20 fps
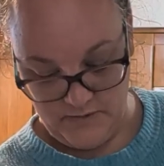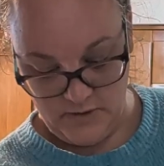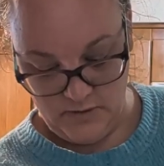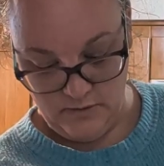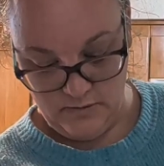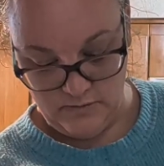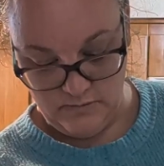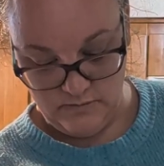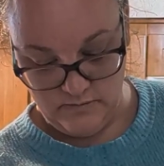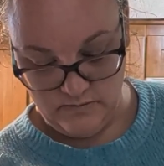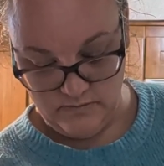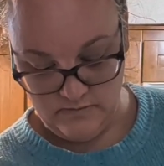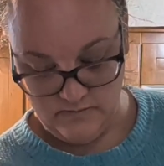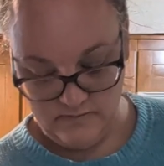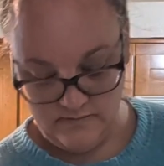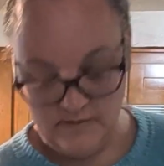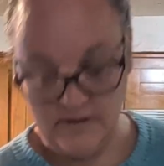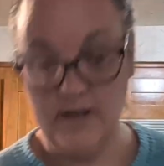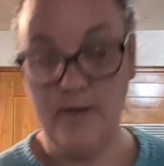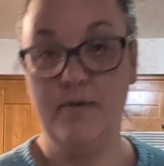Ooh,
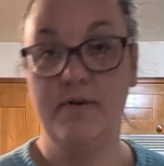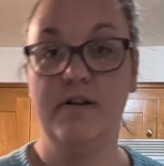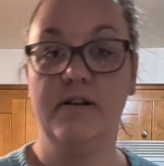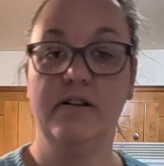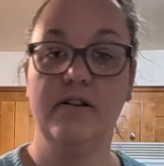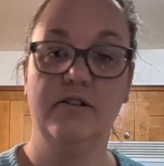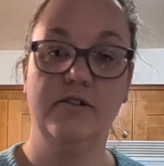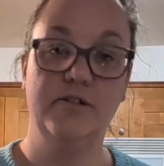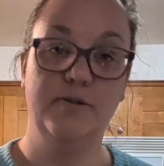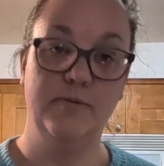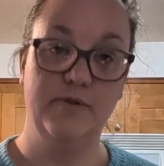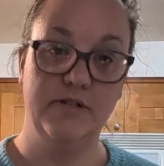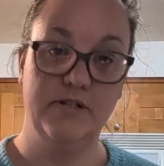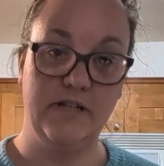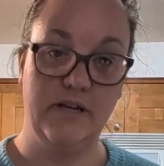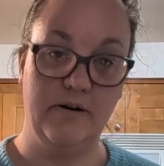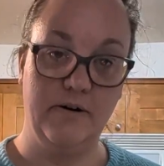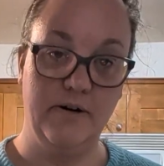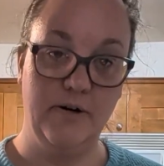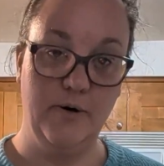I put in a little too much
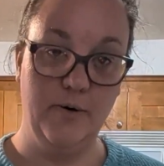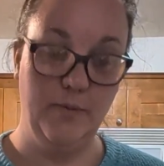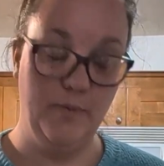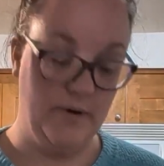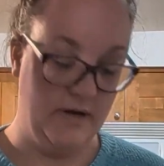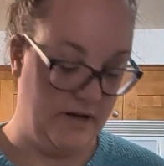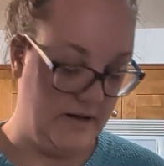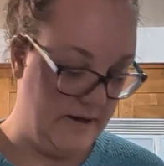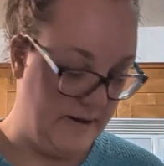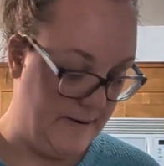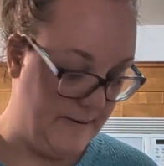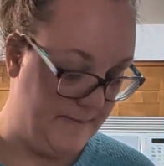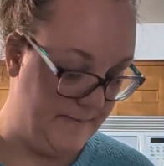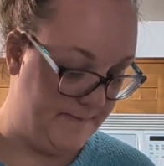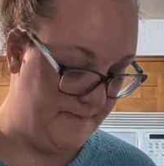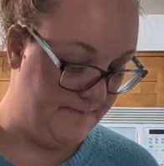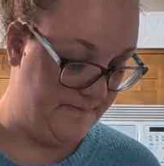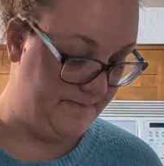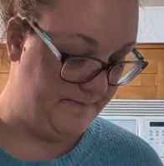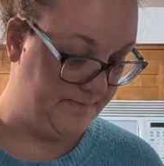sourdough, but
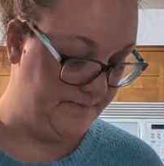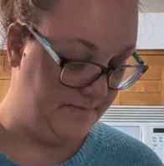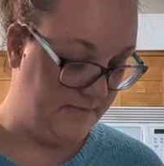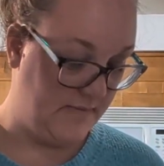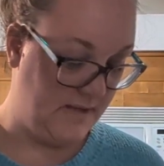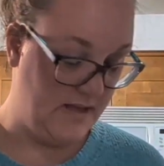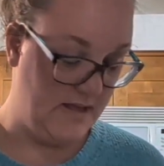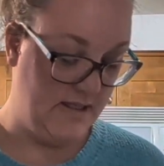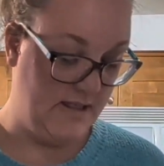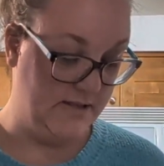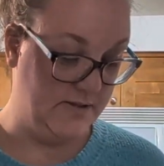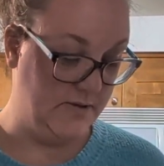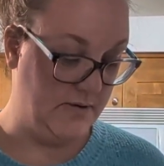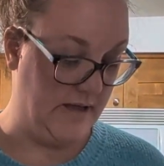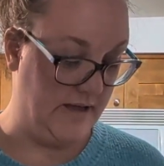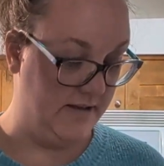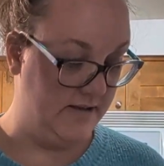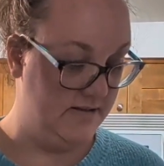that's okay.